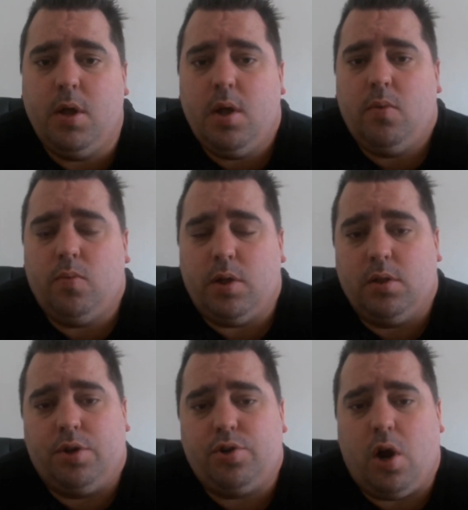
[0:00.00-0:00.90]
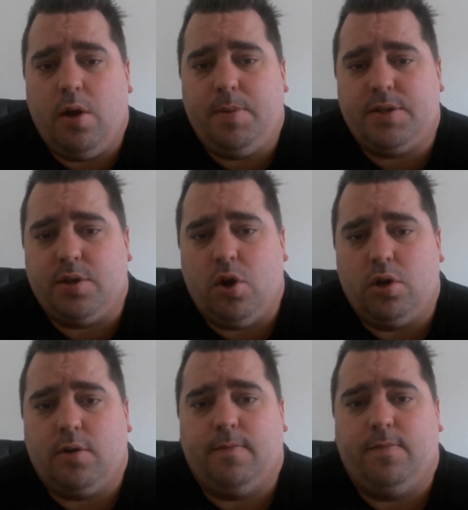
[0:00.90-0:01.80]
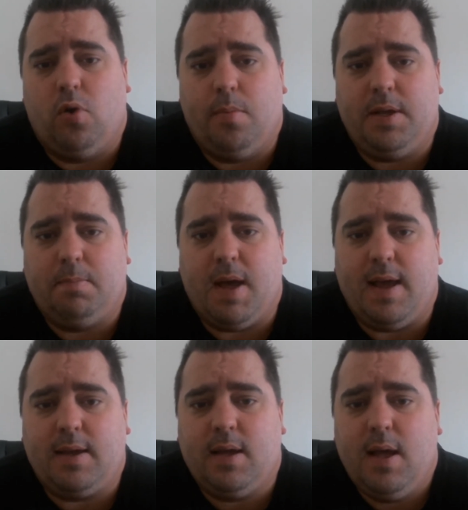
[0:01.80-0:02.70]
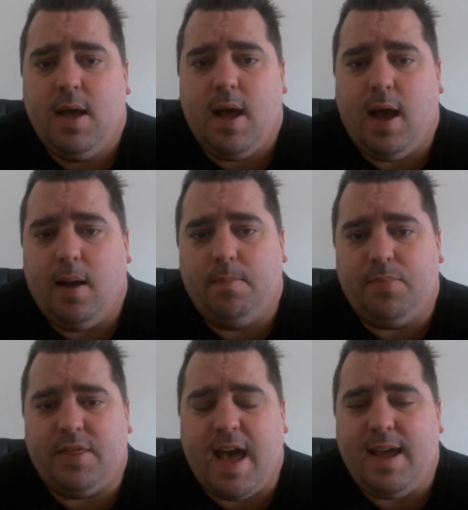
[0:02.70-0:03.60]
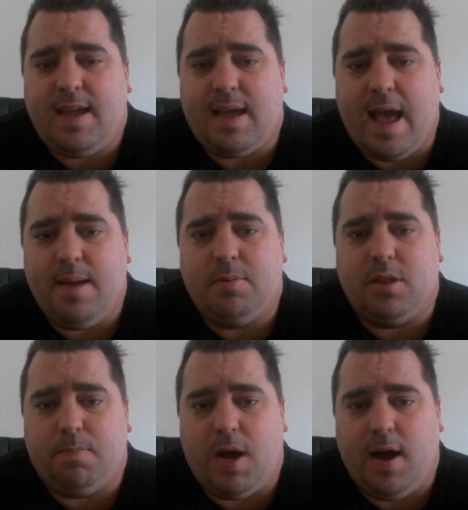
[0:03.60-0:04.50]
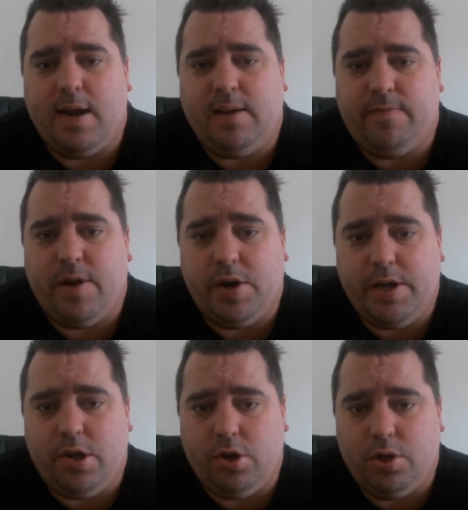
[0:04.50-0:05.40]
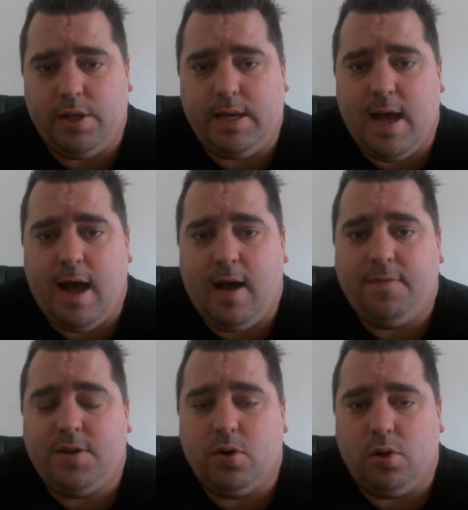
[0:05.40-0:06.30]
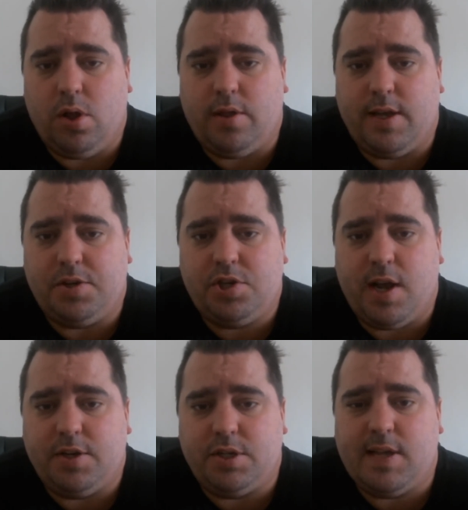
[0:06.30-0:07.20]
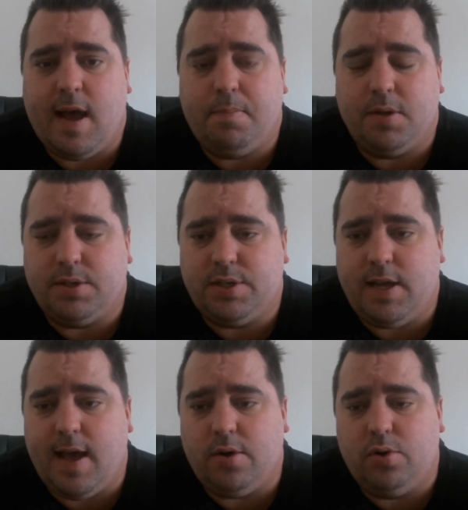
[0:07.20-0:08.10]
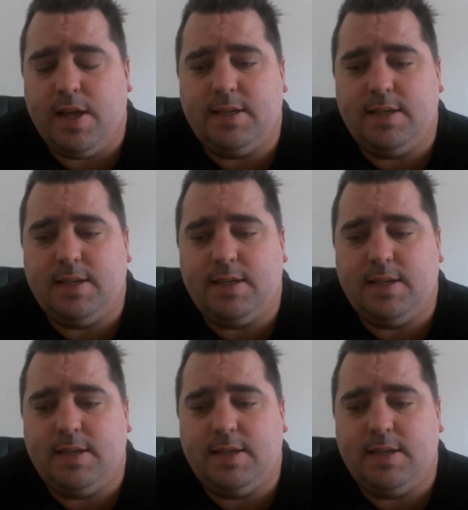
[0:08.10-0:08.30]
Latrobe is a non-conforming bank. They came to the party very early after a lot of these changes happened. So you had all these